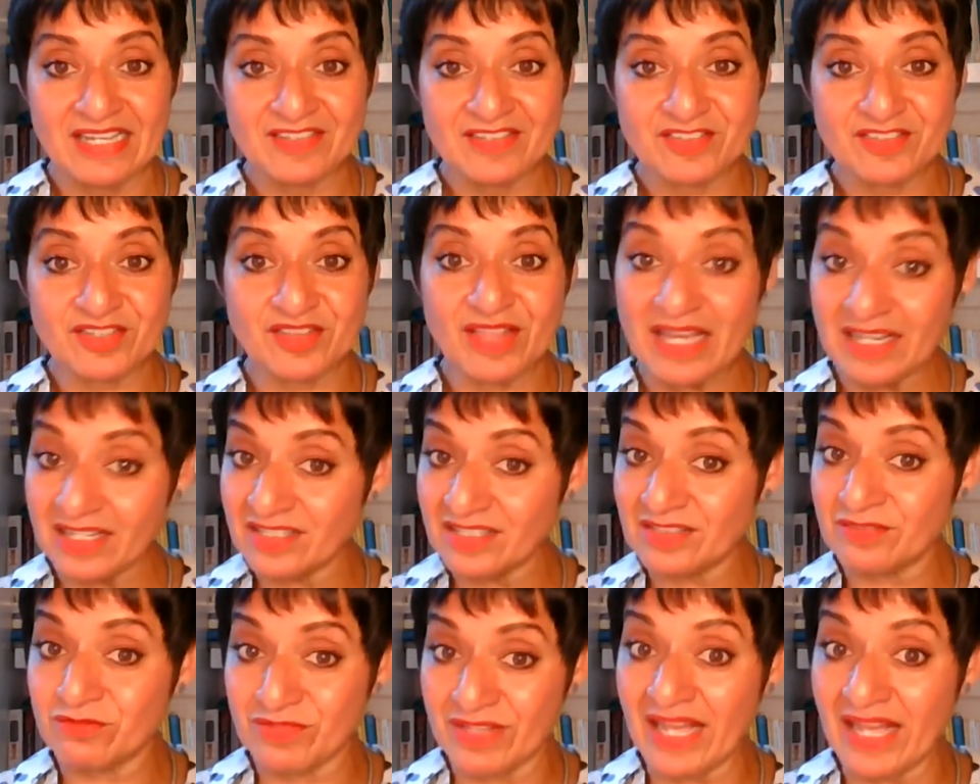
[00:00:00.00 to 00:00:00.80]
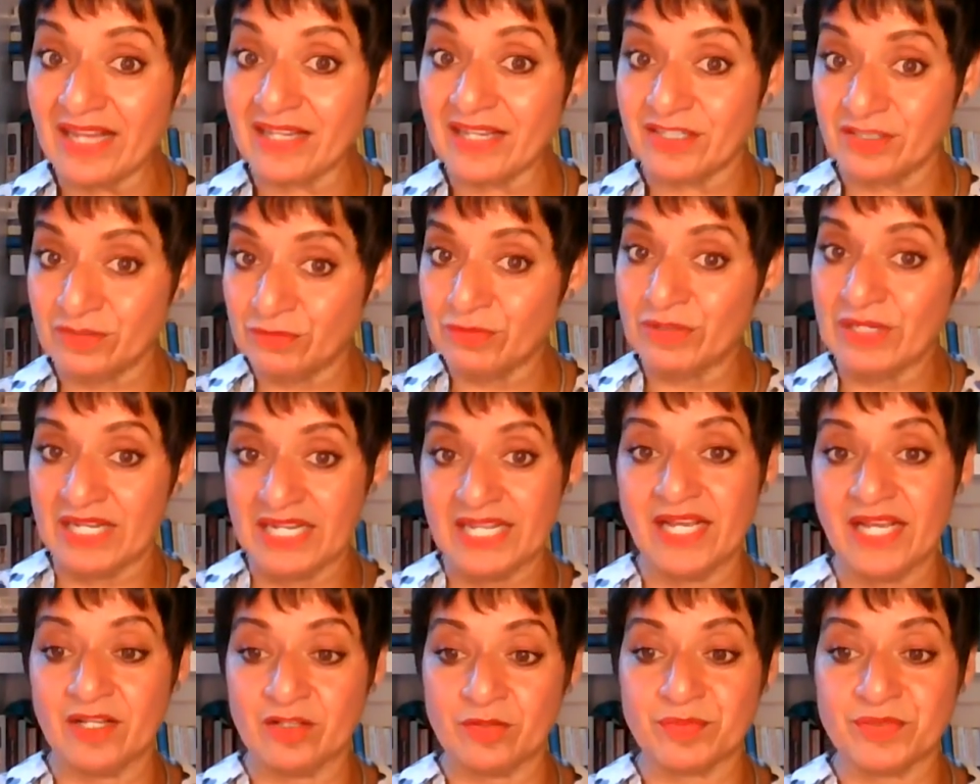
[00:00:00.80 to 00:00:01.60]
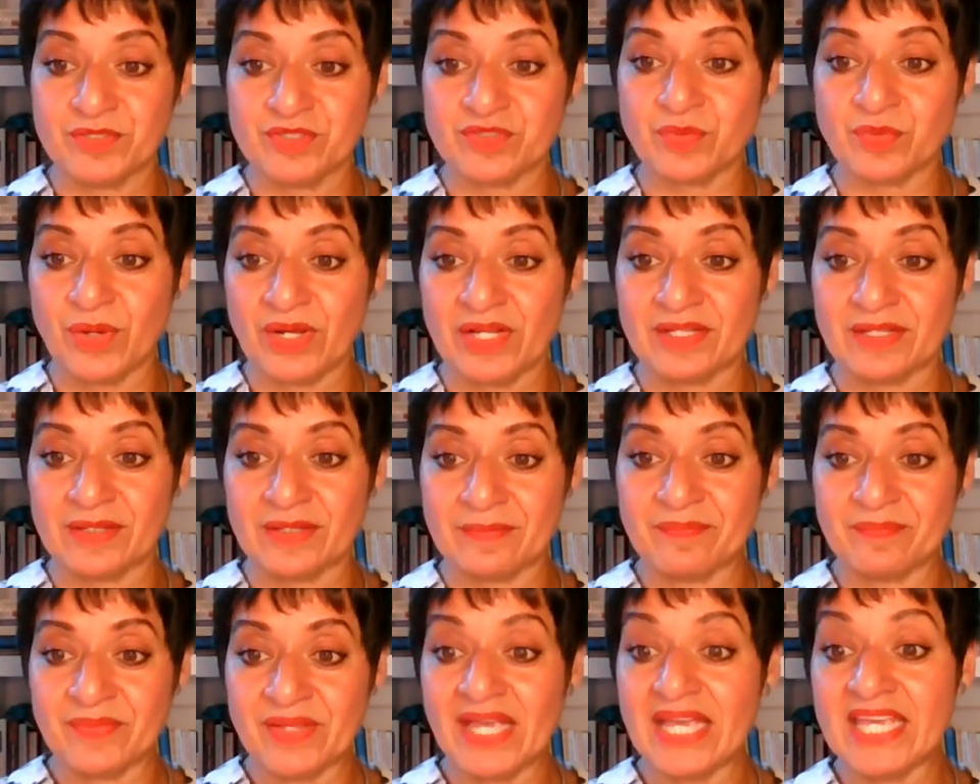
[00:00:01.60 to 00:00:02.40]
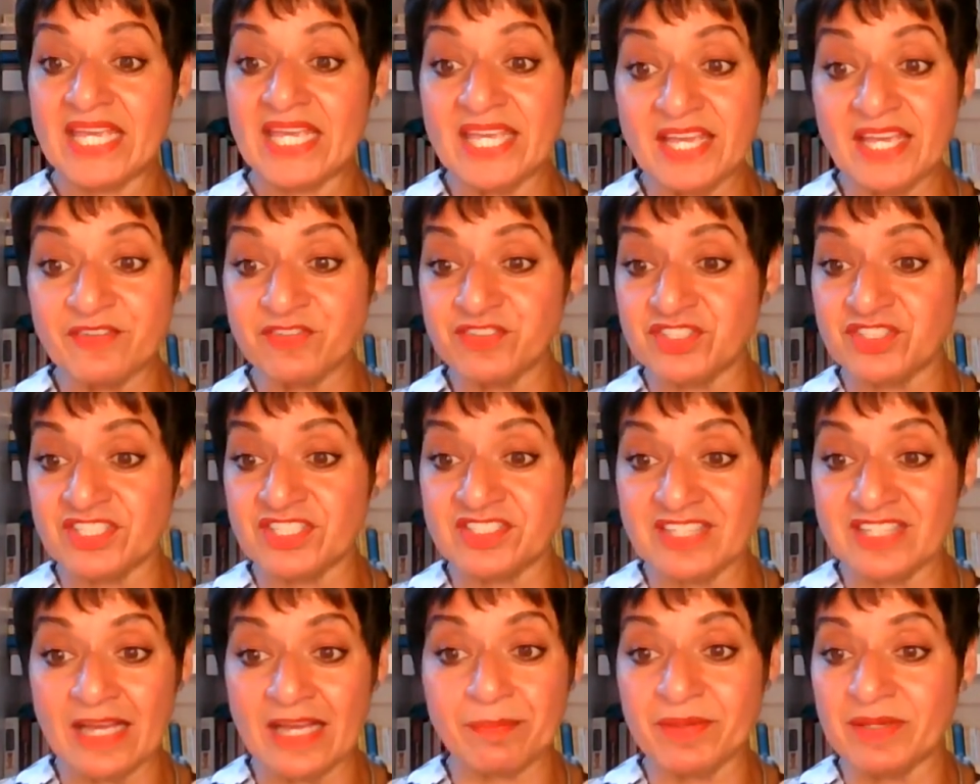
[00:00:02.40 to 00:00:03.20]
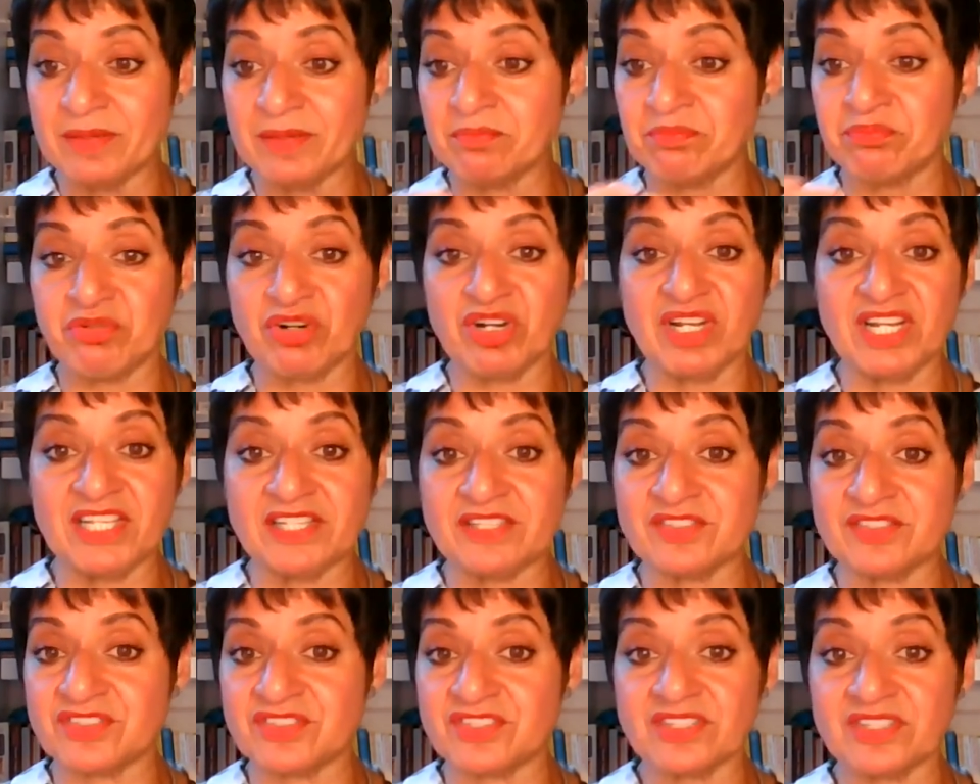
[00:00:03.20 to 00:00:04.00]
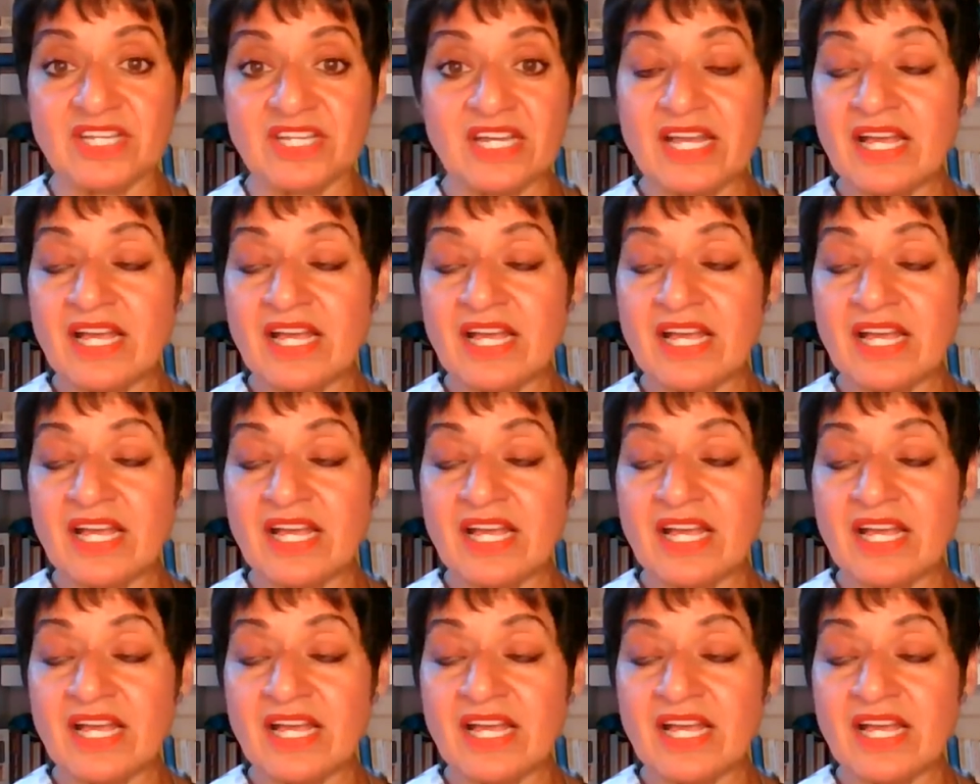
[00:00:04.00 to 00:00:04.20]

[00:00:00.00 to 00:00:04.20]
So that can really help as well. EFT tapping, brilliant.